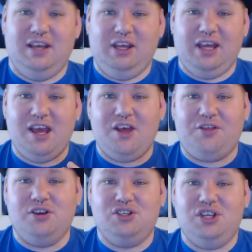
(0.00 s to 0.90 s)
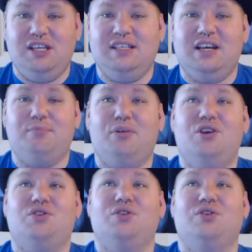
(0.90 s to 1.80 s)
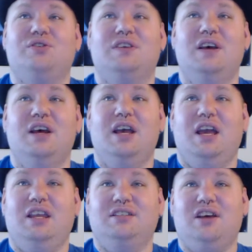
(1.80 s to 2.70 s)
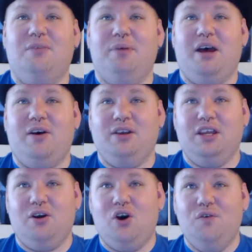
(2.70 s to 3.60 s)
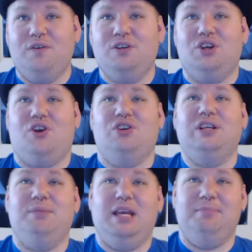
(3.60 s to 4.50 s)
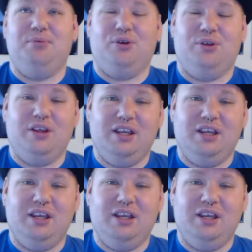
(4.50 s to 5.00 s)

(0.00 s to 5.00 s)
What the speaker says: They got their cheesy commercials, and it's all about, overcharging people.